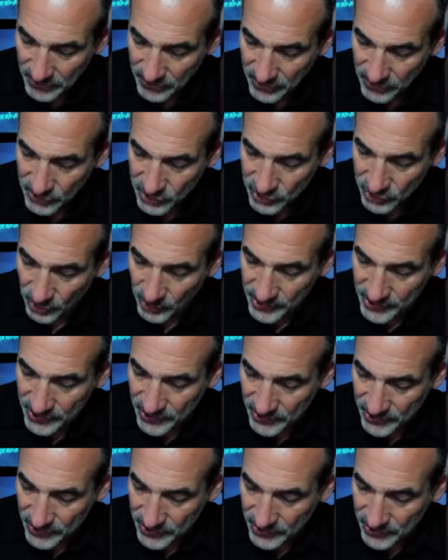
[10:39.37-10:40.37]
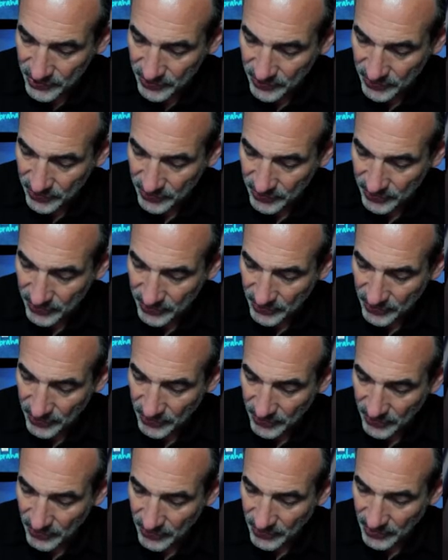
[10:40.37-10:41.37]
sources?
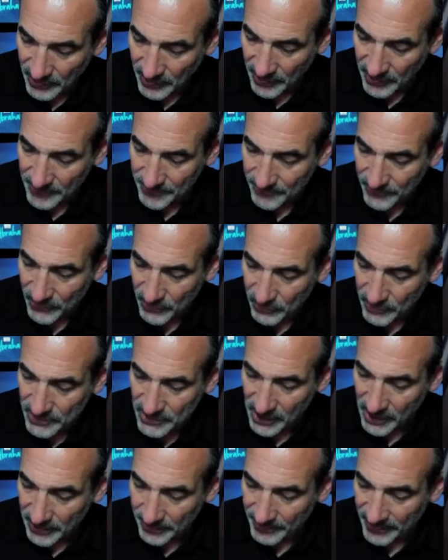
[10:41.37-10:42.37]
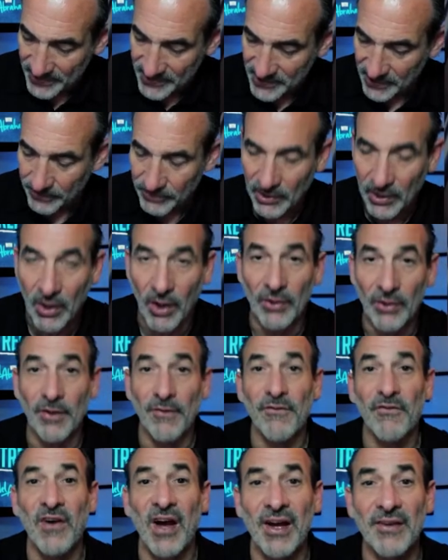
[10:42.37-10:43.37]
Okay, we talk about something called the
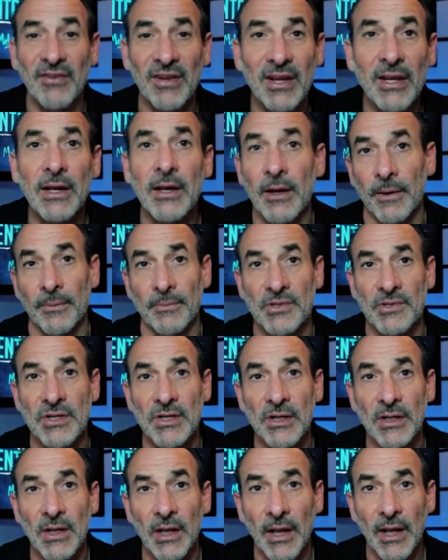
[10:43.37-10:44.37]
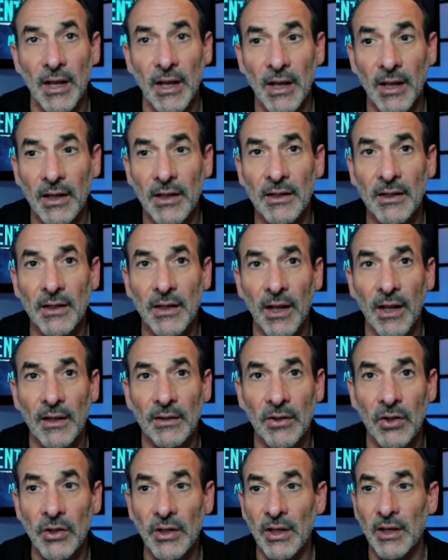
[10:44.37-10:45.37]
5 incomes and
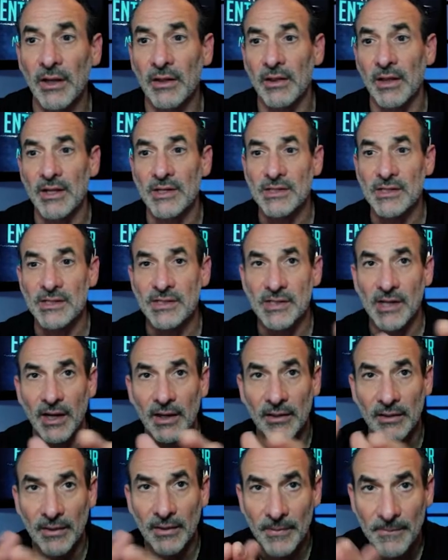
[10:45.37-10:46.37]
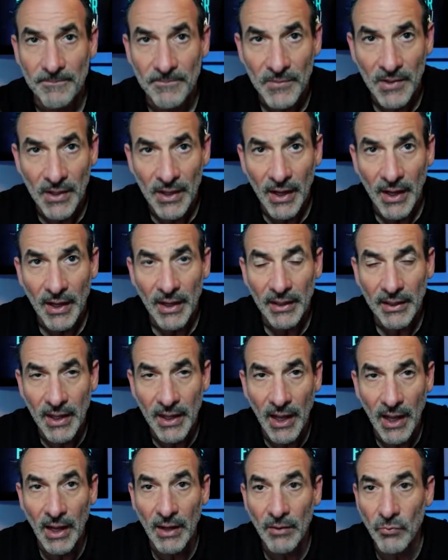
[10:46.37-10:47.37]
looking at things and saying,
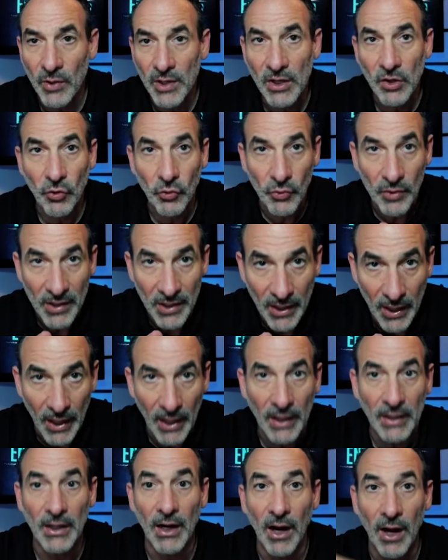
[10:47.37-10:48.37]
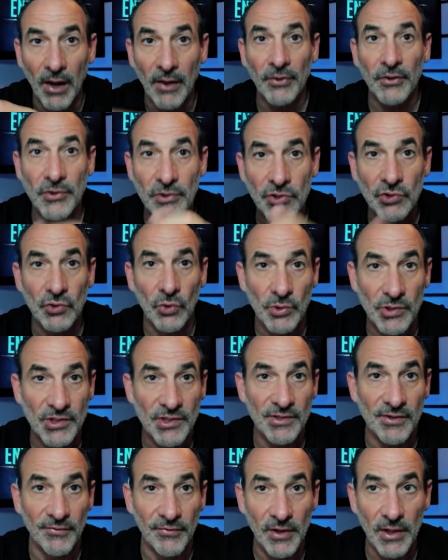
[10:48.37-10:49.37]
can we create other
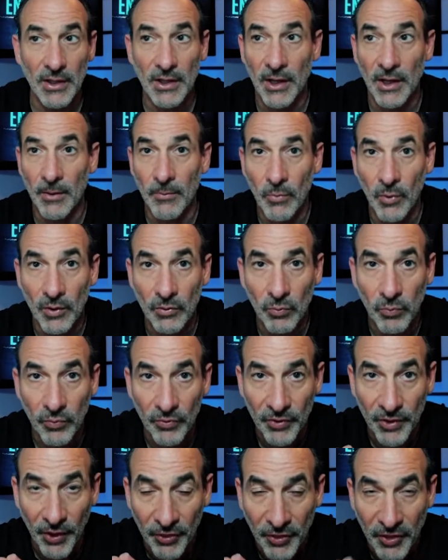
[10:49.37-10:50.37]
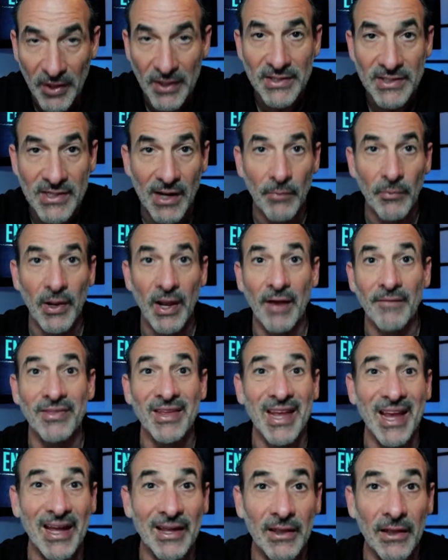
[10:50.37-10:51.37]
sources of income with the things that we have,
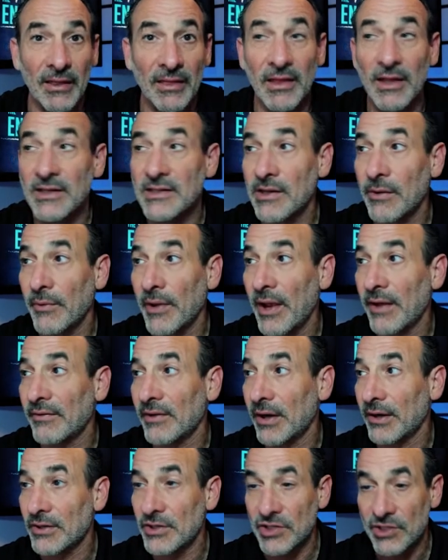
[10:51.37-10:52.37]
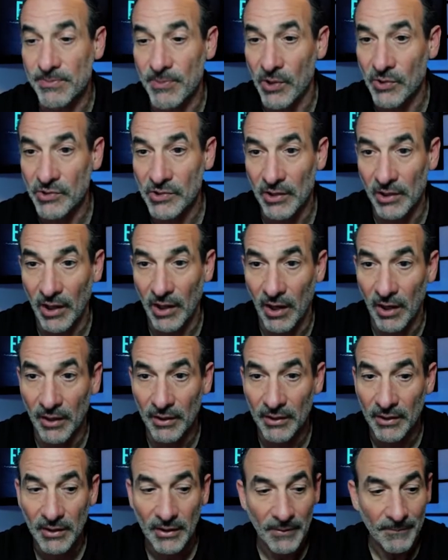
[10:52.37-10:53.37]
the things that we have at our disposal,
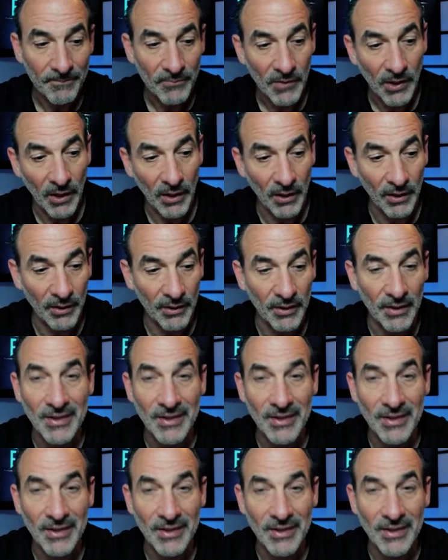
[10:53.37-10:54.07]
our